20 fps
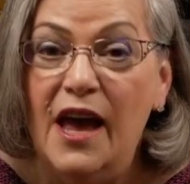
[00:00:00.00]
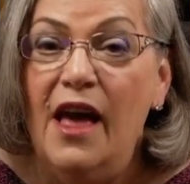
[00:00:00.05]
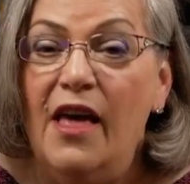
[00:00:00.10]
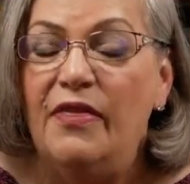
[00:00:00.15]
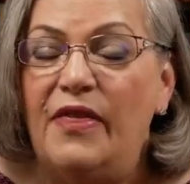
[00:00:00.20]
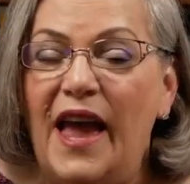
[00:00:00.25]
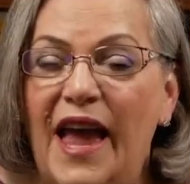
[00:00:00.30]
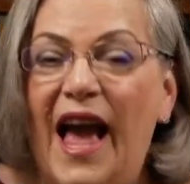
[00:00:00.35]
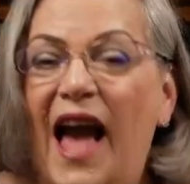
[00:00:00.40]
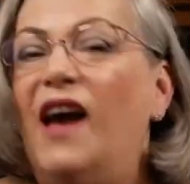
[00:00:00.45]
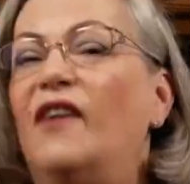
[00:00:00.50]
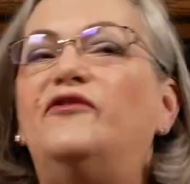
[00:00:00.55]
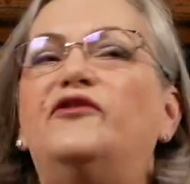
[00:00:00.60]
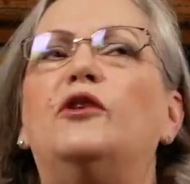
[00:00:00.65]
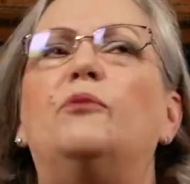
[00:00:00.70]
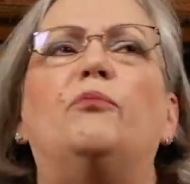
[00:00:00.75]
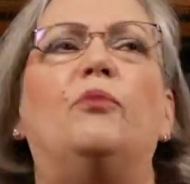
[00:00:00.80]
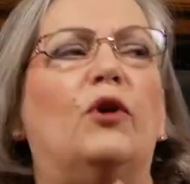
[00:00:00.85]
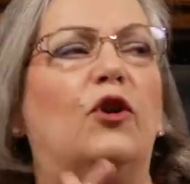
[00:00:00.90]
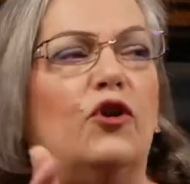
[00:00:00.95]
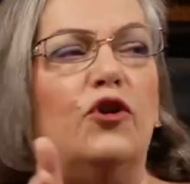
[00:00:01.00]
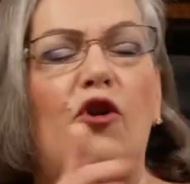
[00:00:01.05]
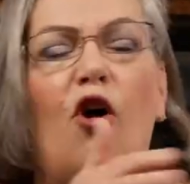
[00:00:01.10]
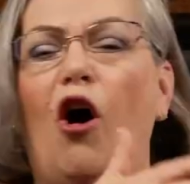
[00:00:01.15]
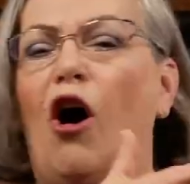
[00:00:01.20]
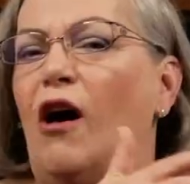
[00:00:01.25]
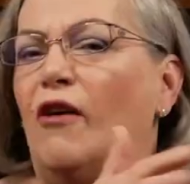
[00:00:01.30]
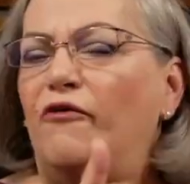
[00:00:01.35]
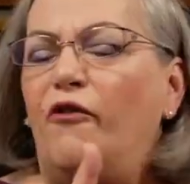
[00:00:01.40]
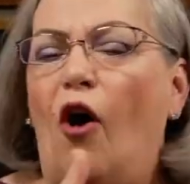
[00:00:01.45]
They have to burn
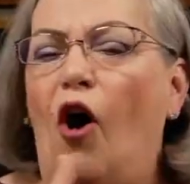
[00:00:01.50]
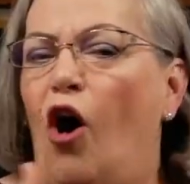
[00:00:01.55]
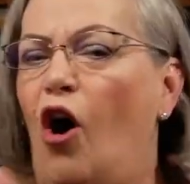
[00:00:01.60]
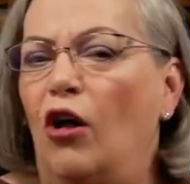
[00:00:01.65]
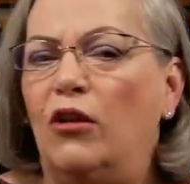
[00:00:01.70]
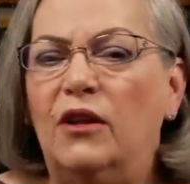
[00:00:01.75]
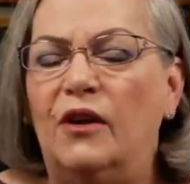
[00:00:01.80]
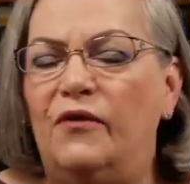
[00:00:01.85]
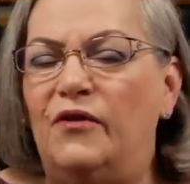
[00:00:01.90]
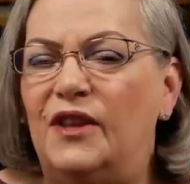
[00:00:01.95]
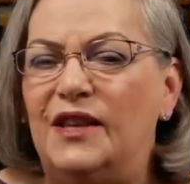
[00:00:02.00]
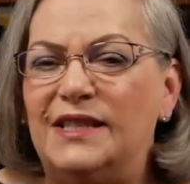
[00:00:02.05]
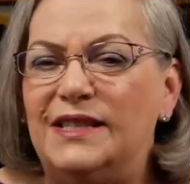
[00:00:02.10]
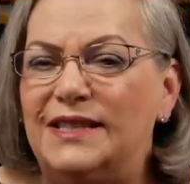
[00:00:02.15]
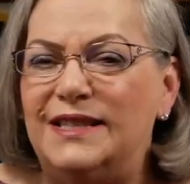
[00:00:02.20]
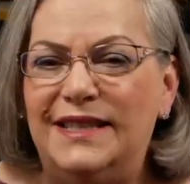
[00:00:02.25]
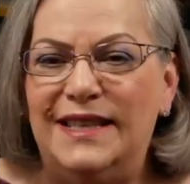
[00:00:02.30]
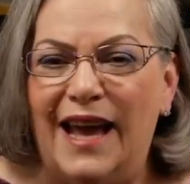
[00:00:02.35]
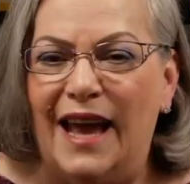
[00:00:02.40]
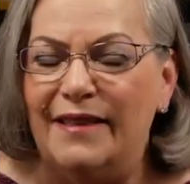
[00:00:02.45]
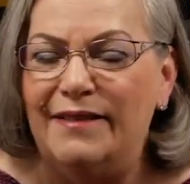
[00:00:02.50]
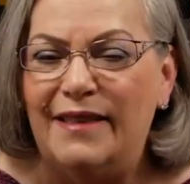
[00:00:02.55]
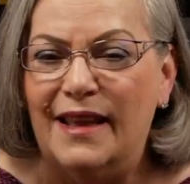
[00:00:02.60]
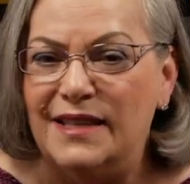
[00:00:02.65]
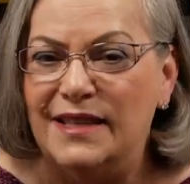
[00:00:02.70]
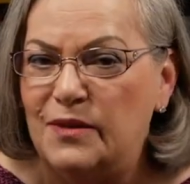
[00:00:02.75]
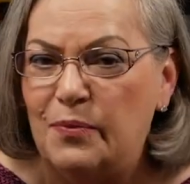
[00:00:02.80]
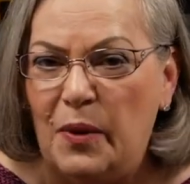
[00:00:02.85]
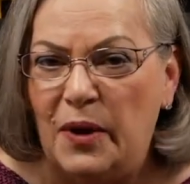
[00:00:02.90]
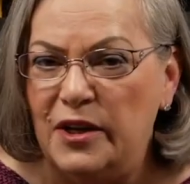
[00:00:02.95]
off all of this debt
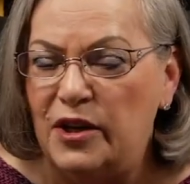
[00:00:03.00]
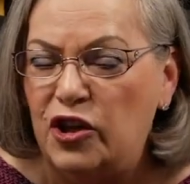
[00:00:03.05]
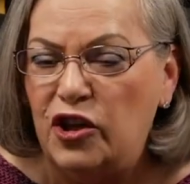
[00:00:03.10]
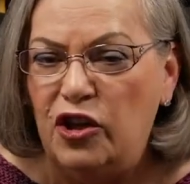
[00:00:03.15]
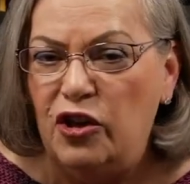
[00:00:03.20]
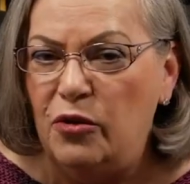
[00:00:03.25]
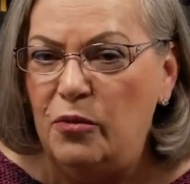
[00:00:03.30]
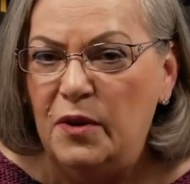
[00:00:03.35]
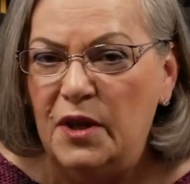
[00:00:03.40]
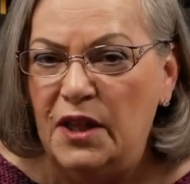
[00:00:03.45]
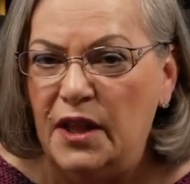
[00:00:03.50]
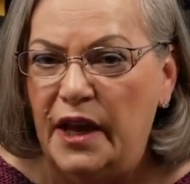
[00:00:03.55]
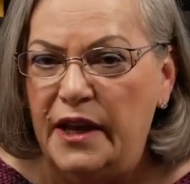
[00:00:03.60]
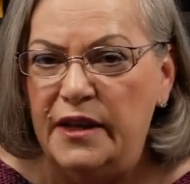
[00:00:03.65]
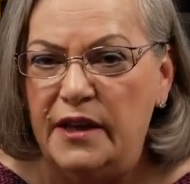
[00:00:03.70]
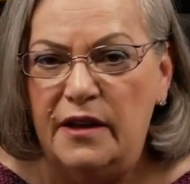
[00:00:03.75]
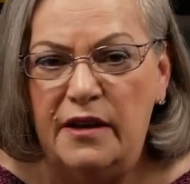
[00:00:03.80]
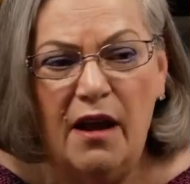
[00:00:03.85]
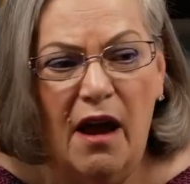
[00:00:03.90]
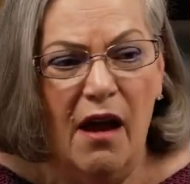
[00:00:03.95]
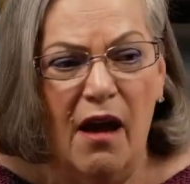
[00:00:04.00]
that's been accumulated